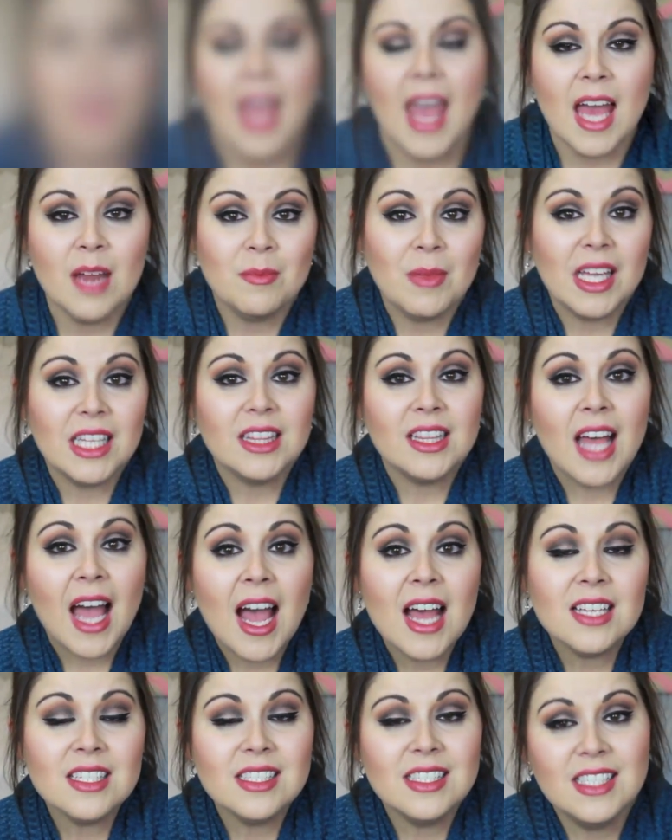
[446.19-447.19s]
And my
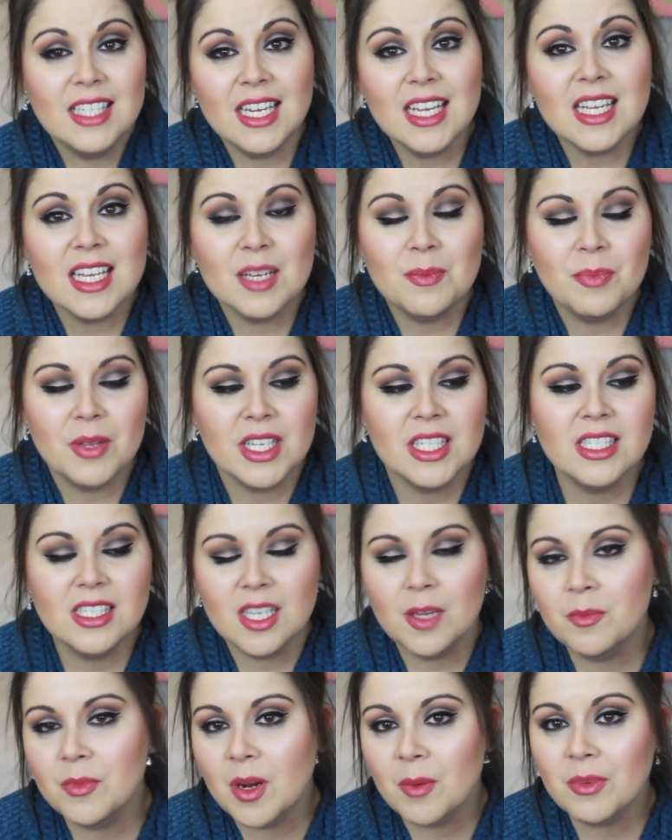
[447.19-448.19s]
last tip is
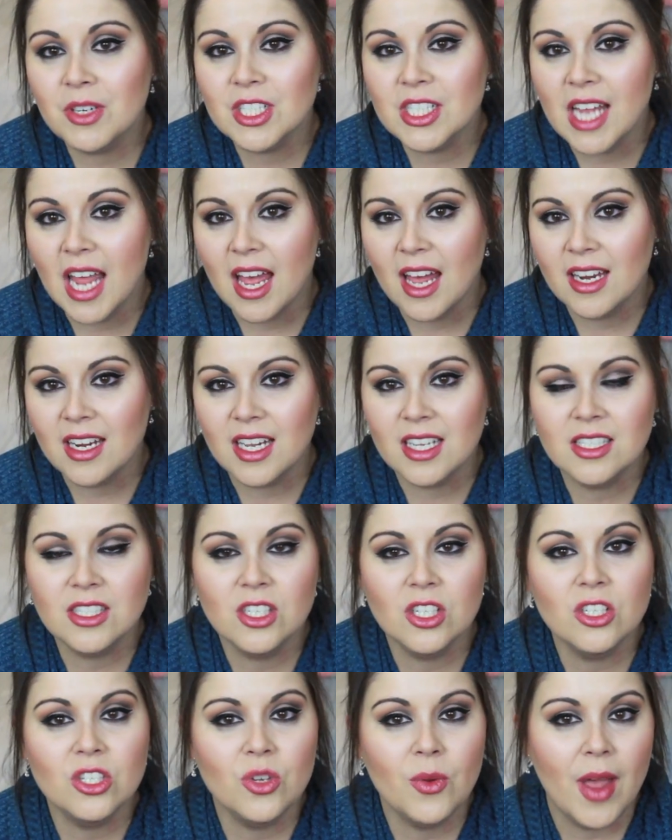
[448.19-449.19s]
tip number 10,
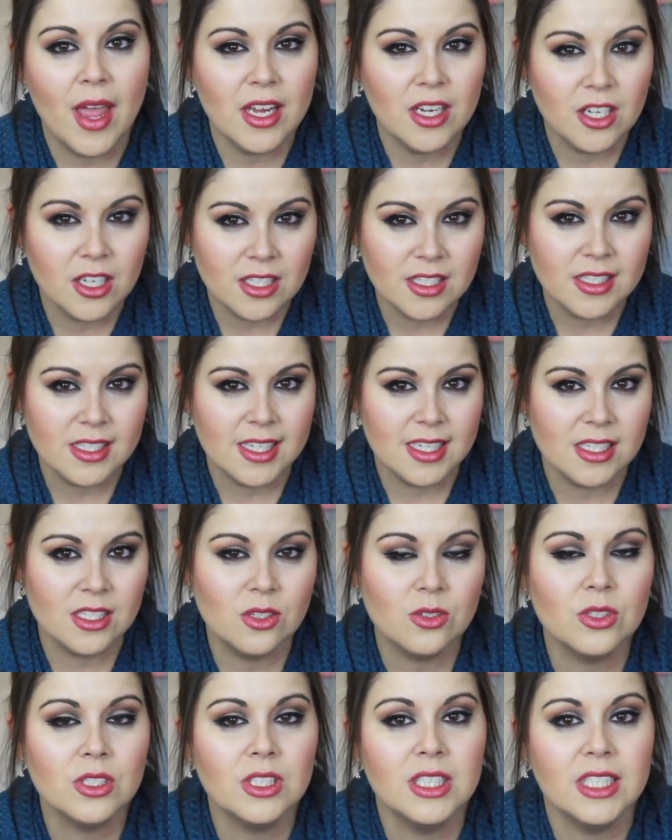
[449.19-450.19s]
is to do a good
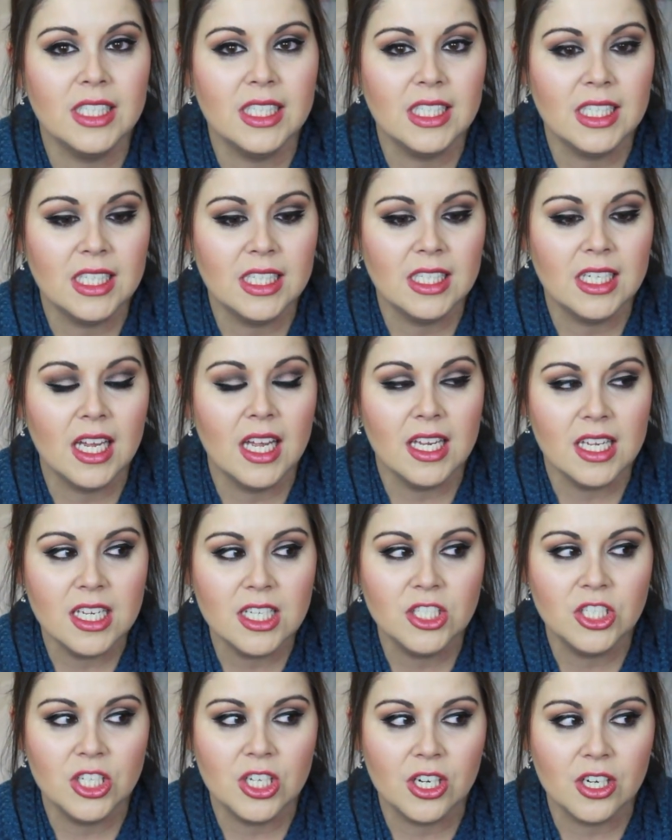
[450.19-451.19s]
seasonal cleaning
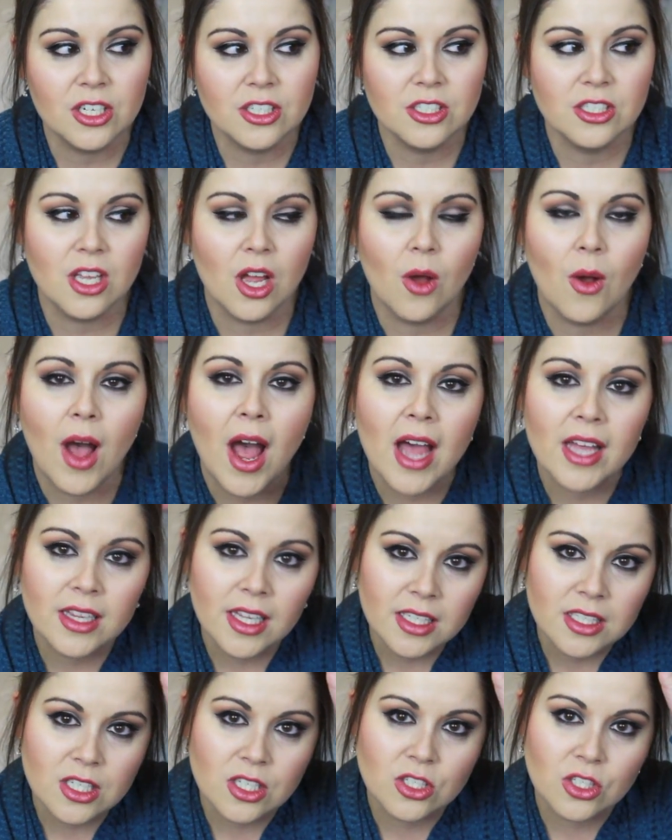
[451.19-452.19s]
each year. So I
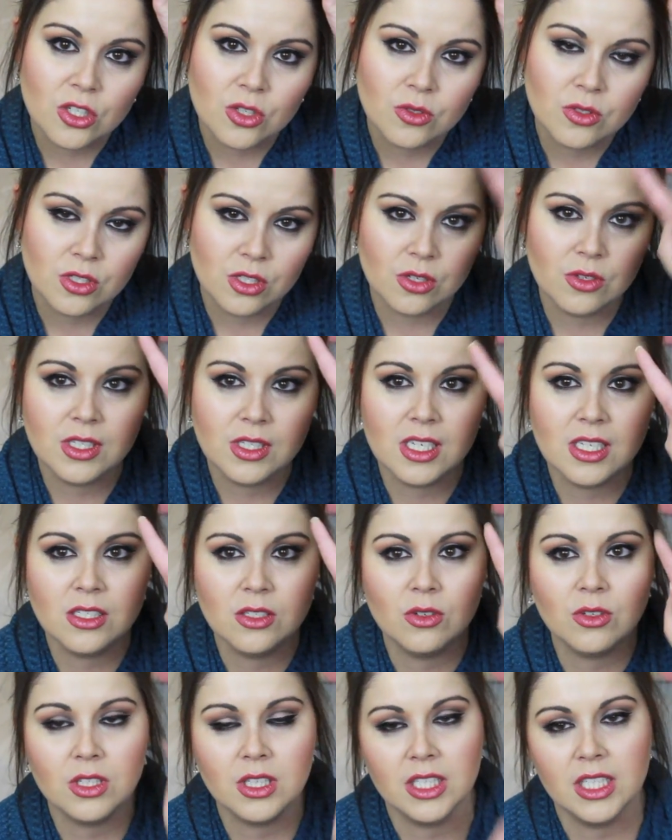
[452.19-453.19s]
like to do 2
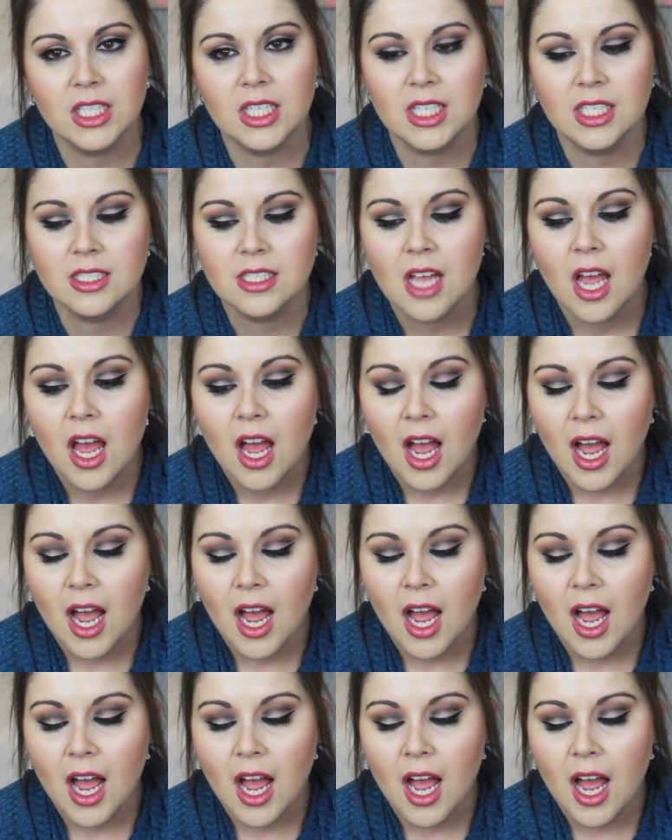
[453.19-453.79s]
seasonal cleanings.